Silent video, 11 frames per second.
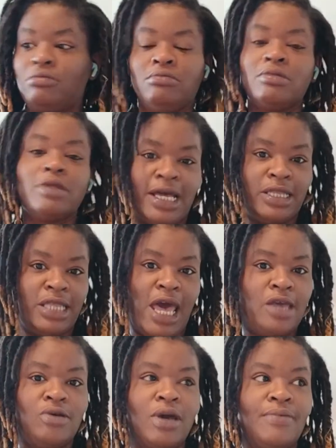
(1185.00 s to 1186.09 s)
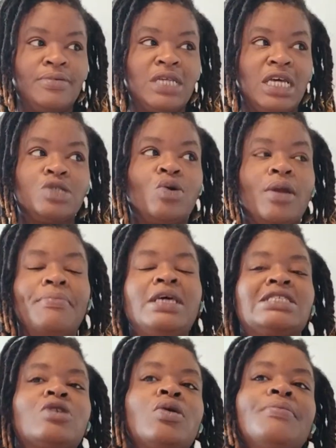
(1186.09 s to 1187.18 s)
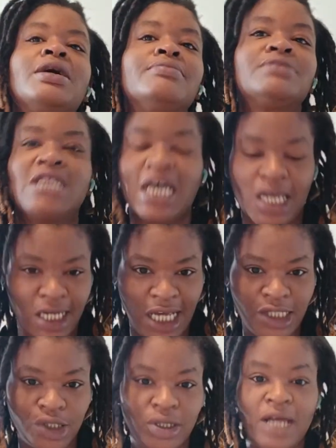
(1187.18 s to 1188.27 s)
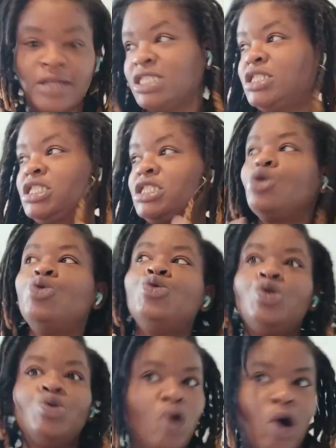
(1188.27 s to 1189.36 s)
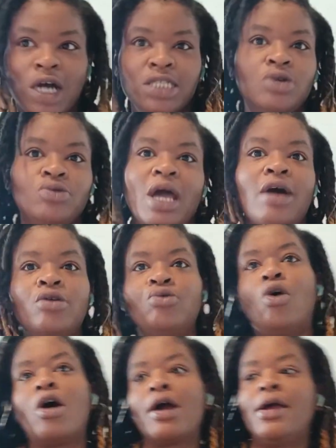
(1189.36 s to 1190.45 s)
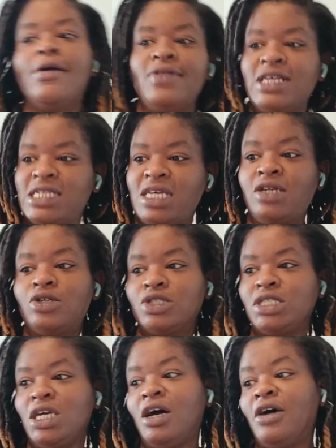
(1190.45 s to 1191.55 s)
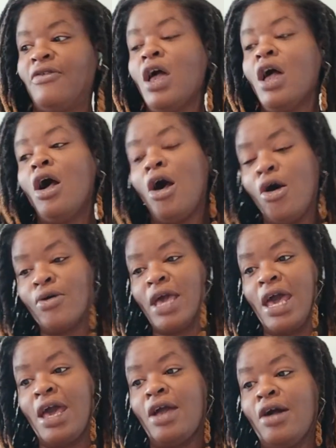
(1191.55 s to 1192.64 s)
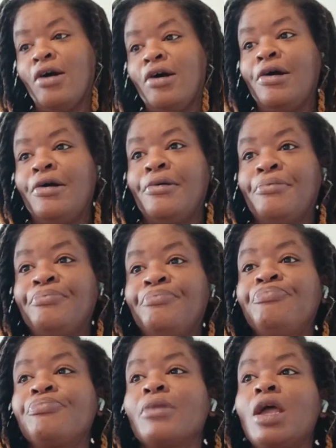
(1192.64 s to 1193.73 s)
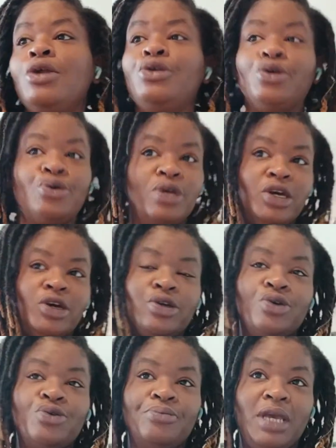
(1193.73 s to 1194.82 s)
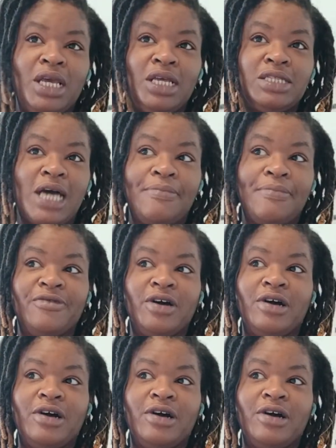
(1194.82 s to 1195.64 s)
like that. You get what I'm saying? It's gonna become second nature. Now that's just who you are. So now you aren't in this energy of, okay, new year, new me type of